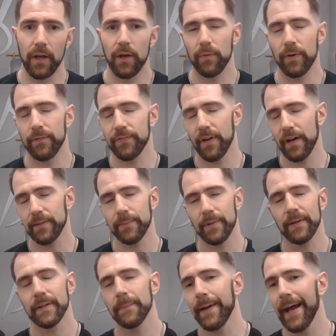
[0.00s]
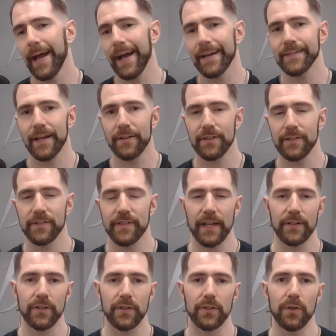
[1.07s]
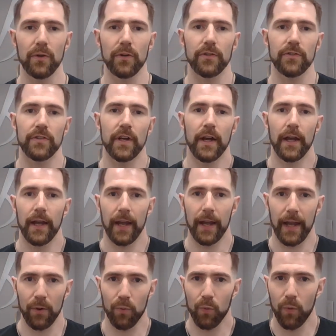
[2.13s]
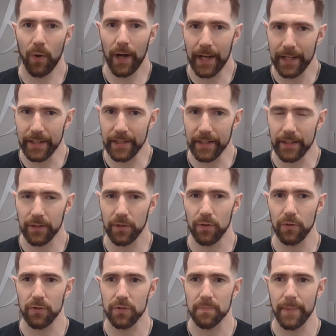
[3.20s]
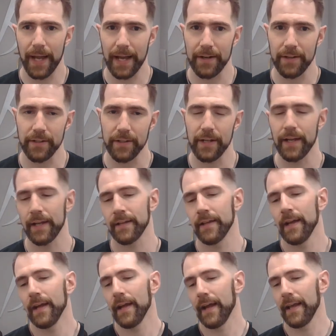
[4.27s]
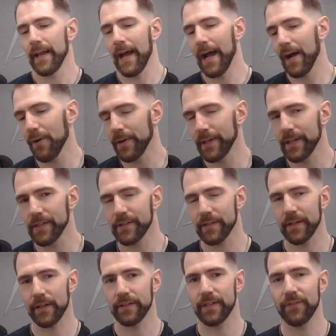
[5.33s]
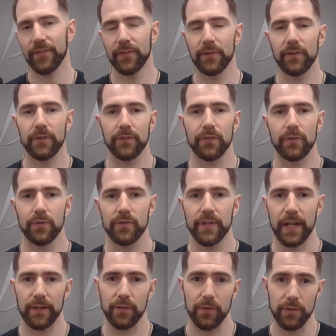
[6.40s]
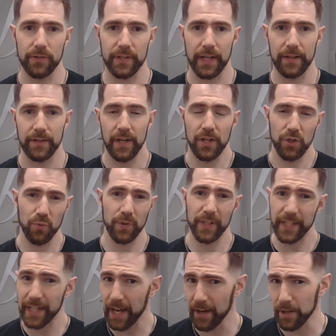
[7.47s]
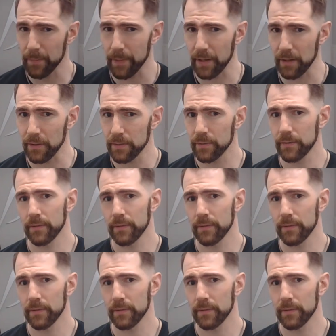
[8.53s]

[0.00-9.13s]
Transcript: We've talked about in the past how to set good goals and why goals matter and how it is difficult to set goals that you really care about.